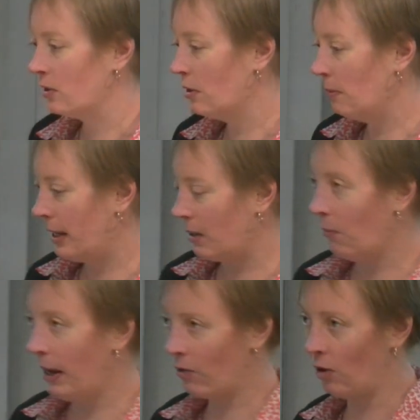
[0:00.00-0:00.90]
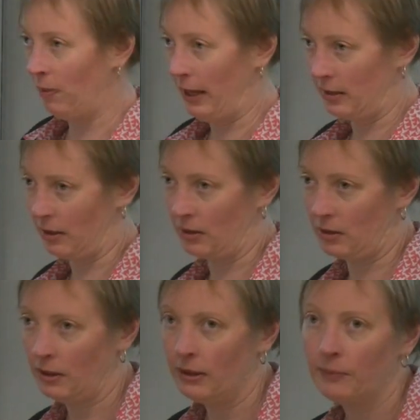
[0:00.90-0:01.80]
So the
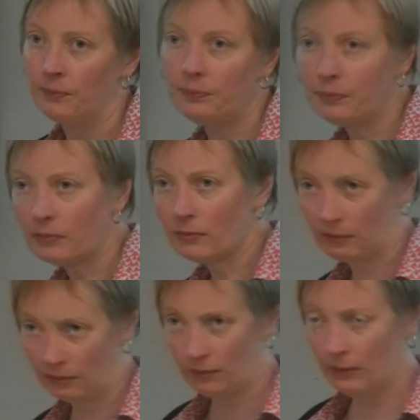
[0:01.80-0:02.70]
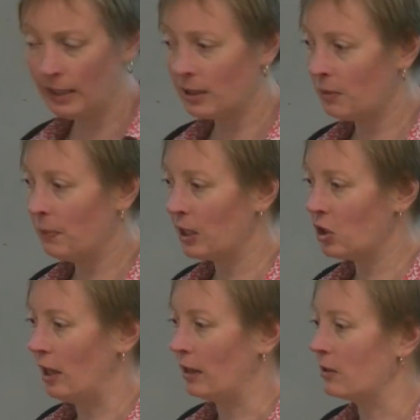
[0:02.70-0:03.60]
macroplastics. These are the big
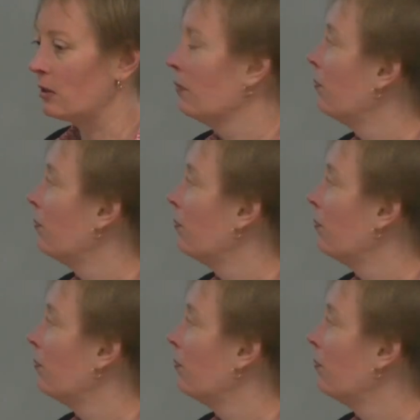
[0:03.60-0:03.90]
chunks.